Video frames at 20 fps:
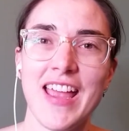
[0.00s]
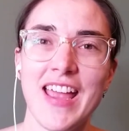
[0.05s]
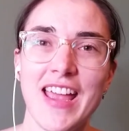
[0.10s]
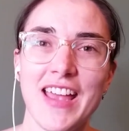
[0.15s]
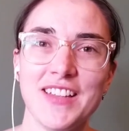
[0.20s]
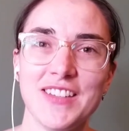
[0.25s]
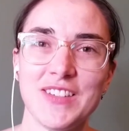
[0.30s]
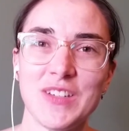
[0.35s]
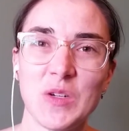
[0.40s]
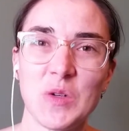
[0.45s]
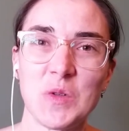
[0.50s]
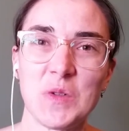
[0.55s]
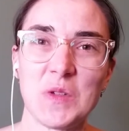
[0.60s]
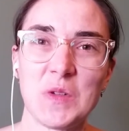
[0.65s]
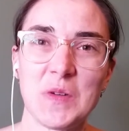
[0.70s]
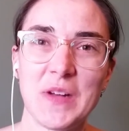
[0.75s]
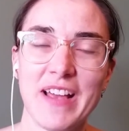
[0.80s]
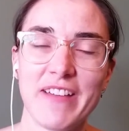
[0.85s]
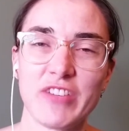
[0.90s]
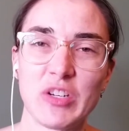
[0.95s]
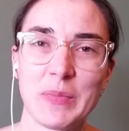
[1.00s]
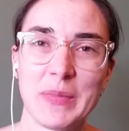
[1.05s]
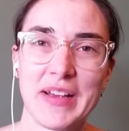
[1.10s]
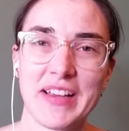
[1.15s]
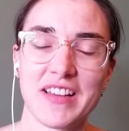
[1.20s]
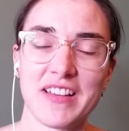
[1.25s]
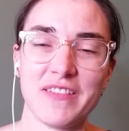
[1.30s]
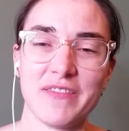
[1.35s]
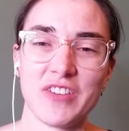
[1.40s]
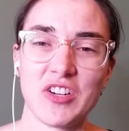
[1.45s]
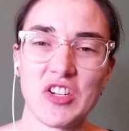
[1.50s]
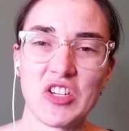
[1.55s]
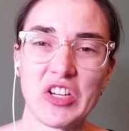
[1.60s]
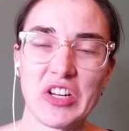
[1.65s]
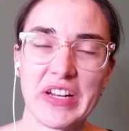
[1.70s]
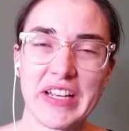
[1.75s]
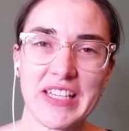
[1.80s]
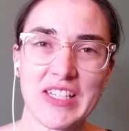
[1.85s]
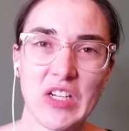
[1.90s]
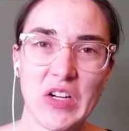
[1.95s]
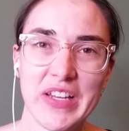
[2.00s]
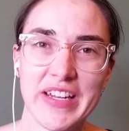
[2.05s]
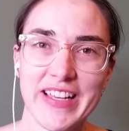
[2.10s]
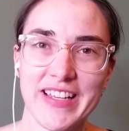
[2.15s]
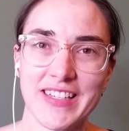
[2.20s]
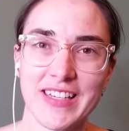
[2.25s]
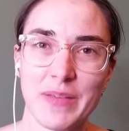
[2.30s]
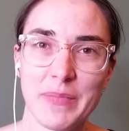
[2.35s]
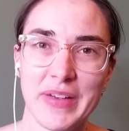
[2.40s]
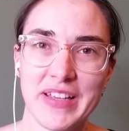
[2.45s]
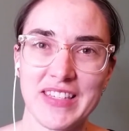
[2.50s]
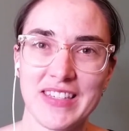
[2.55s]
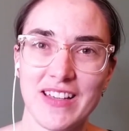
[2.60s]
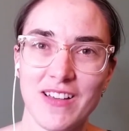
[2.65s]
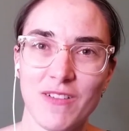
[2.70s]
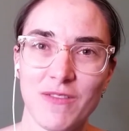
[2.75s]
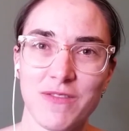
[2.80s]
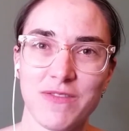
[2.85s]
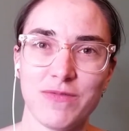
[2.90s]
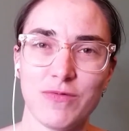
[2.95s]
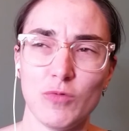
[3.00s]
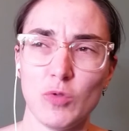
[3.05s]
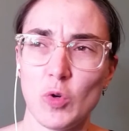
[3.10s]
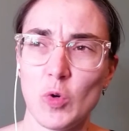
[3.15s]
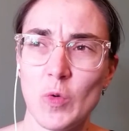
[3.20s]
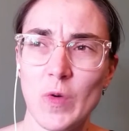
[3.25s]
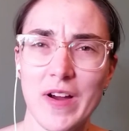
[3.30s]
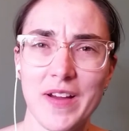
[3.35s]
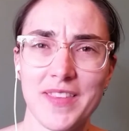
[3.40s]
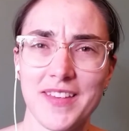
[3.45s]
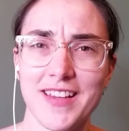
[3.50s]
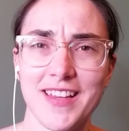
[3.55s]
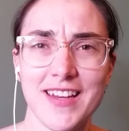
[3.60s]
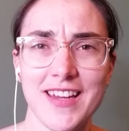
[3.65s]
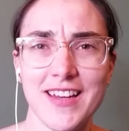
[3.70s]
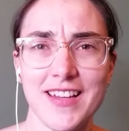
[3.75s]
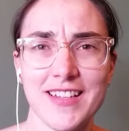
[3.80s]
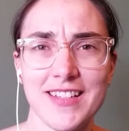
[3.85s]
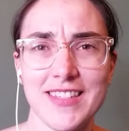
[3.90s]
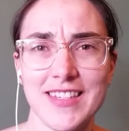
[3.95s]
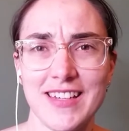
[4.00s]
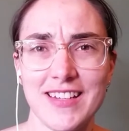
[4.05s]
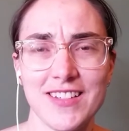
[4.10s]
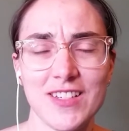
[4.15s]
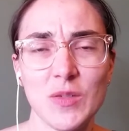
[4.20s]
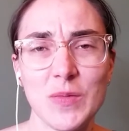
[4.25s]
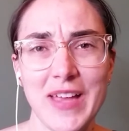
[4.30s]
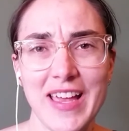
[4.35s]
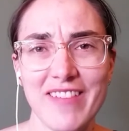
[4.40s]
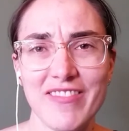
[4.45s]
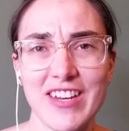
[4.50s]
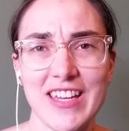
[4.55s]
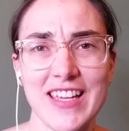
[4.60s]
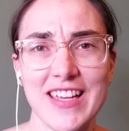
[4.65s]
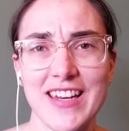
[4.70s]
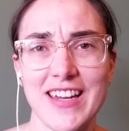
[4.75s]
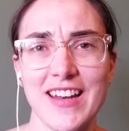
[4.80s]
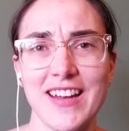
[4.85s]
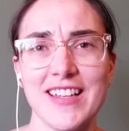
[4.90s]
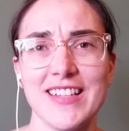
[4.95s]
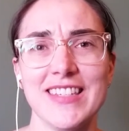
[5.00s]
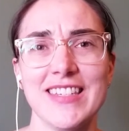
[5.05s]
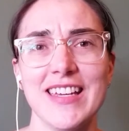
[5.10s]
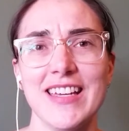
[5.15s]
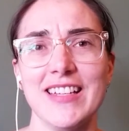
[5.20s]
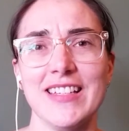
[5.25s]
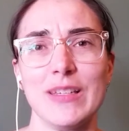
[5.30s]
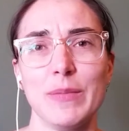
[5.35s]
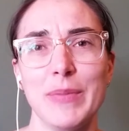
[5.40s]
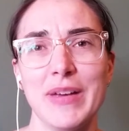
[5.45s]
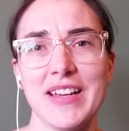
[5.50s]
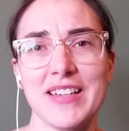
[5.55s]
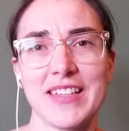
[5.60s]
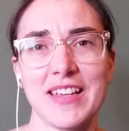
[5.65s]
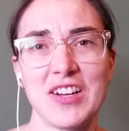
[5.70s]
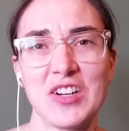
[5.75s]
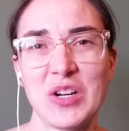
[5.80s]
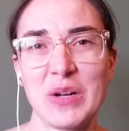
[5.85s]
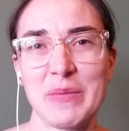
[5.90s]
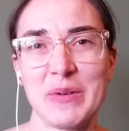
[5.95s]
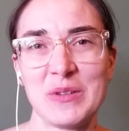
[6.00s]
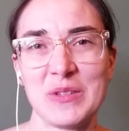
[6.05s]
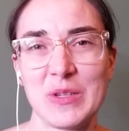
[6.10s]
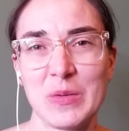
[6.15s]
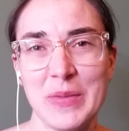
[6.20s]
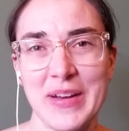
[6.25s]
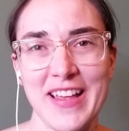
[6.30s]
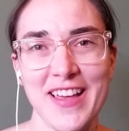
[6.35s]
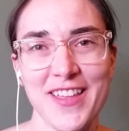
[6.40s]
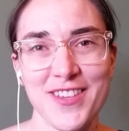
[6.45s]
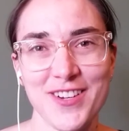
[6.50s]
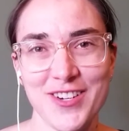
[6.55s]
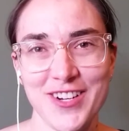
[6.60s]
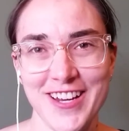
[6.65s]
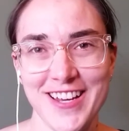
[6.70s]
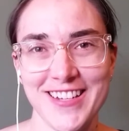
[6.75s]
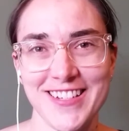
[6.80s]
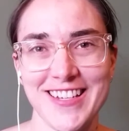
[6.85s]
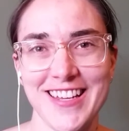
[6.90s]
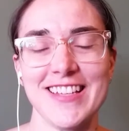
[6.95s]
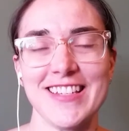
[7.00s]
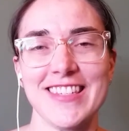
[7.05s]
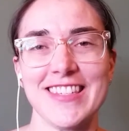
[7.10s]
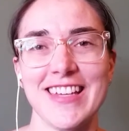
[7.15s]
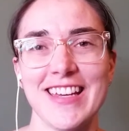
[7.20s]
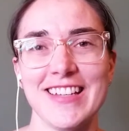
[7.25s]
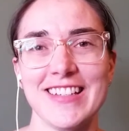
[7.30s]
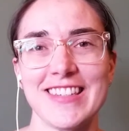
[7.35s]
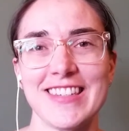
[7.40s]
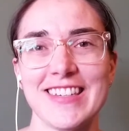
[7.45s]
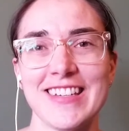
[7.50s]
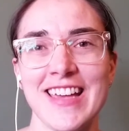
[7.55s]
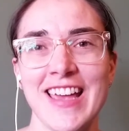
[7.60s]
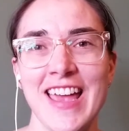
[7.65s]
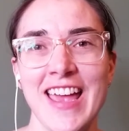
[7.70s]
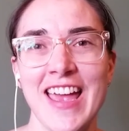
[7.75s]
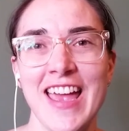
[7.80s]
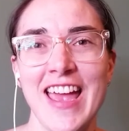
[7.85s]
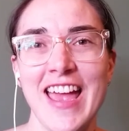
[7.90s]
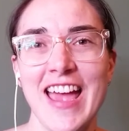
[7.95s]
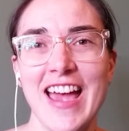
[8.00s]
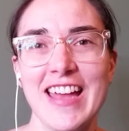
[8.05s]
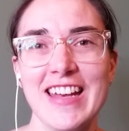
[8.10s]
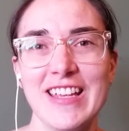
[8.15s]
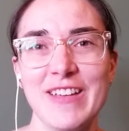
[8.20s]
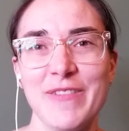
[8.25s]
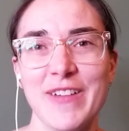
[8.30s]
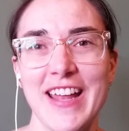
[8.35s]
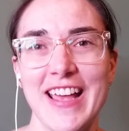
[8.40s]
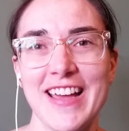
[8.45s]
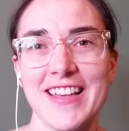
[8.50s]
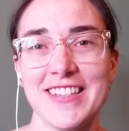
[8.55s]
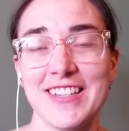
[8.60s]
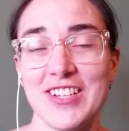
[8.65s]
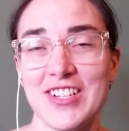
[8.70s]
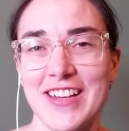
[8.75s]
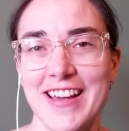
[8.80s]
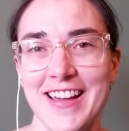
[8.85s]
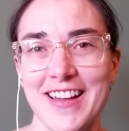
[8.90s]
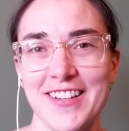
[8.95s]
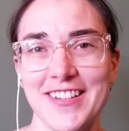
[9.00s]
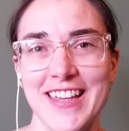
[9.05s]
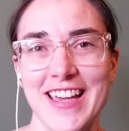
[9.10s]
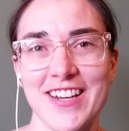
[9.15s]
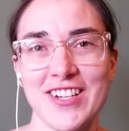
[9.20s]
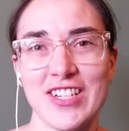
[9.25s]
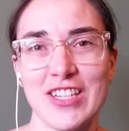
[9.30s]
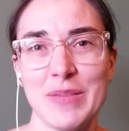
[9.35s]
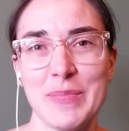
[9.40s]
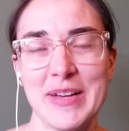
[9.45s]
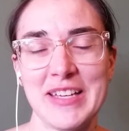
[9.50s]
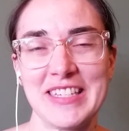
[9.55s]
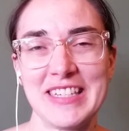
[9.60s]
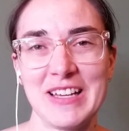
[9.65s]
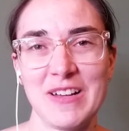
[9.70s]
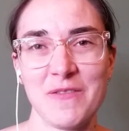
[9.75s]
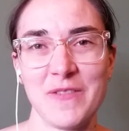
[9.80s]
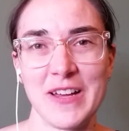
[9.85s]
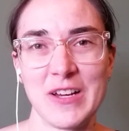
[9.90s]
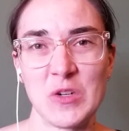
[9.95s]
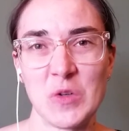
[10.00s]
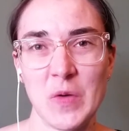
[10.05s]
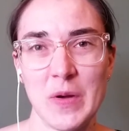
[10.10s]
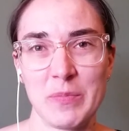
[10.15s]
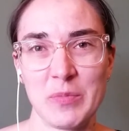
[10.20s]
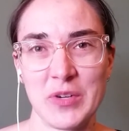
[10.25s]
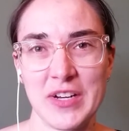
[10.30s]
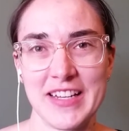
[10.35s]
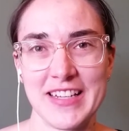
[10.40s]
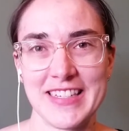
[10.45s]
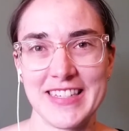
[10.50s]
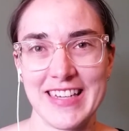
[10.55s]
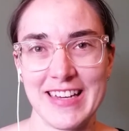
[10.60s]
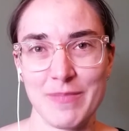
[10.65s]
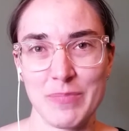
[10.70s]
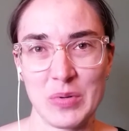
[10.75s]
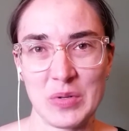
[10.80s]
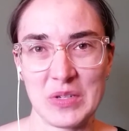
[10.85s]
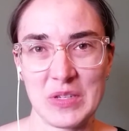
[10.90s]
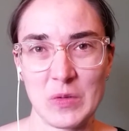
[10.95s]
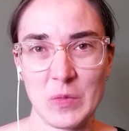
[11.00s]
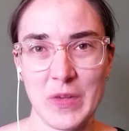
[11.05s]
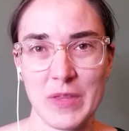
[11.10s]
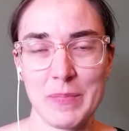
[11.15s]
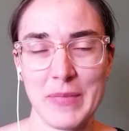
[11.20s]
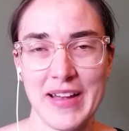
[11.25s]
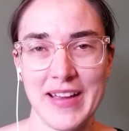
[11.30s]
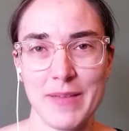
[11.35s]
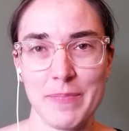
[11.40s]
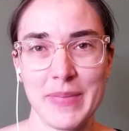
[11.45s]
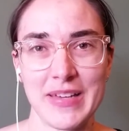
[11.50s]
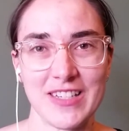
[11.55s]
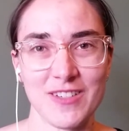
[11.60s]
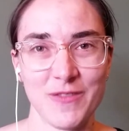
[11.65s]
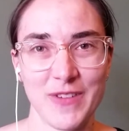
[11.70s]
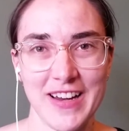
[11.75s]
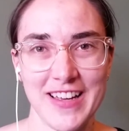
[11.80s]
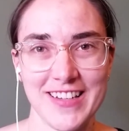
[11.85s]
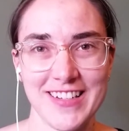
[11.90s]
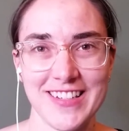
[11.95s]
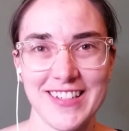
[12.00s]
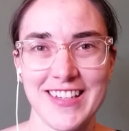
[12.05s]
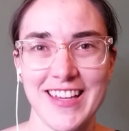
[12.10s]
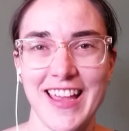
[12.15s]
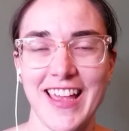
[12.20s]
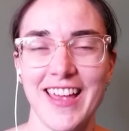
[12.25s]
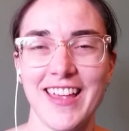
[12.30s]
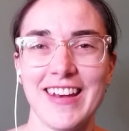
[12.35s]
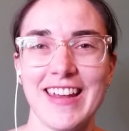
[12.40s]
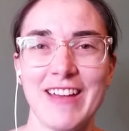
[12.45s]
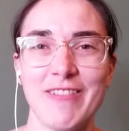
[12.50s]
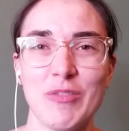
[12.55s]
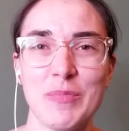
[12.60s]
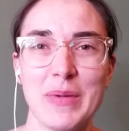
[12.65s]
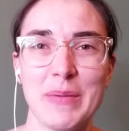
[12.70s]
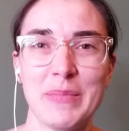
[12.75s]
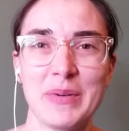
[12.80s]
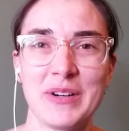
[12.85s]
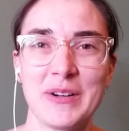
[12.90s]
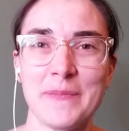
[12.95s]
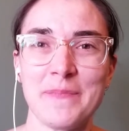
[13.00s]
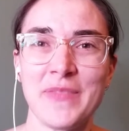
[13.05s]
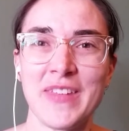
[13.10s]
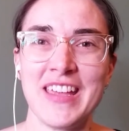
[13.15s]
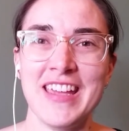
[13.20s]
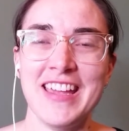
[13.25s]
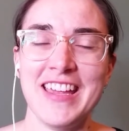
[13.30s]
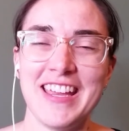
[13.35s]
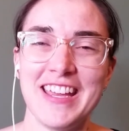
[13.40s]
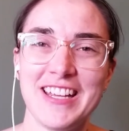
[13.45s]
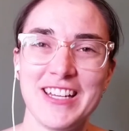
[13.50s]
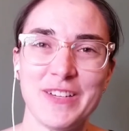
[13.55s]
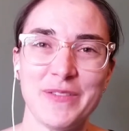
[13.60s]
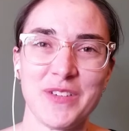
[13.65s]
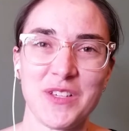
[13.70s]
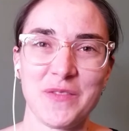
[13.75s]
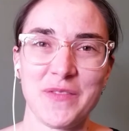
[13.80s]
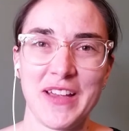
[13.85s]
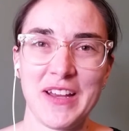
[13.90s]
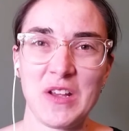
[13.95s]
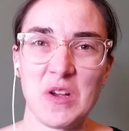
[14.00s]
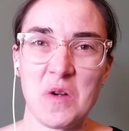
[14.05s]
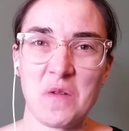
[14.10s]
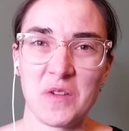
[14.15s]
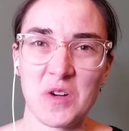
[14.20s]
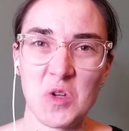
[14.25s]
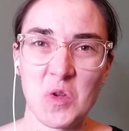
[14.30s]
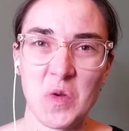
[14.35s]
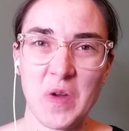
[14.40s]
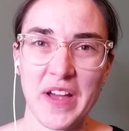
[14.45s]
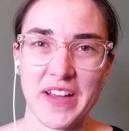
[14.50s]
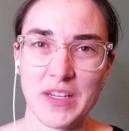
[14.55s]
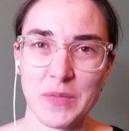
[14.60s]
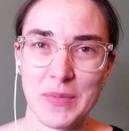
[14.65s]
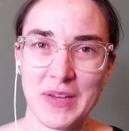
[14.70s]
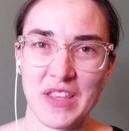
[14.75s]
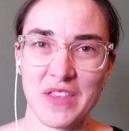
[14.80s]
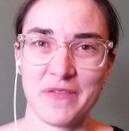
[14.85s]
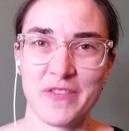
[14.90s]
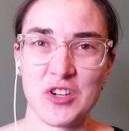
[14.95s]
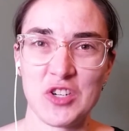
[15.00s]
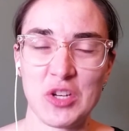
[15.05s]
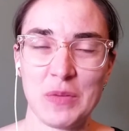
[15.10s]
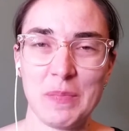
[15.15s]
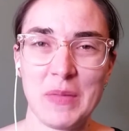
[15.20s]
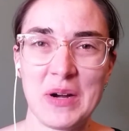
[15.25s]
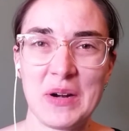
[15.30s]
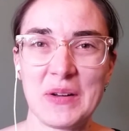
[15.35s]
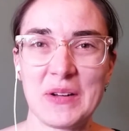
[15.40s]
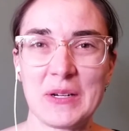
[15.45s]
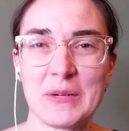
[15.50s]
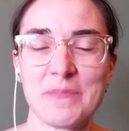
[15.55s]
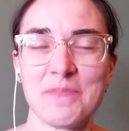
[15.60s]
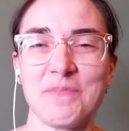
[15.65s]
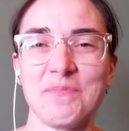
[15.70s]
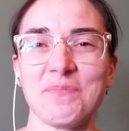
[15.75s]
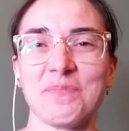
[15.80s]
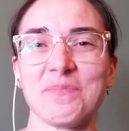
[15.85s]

And so soon after my conversion, I started asking myself, who are the Canadian saints? Do we have any Canadian saints? Because I'd heard about so many other great Canadian saints. And even as a child, actually myself, I grew up reading saint books with my best friend. And I remember each of us fighting over who got to be the Virgin Martyr.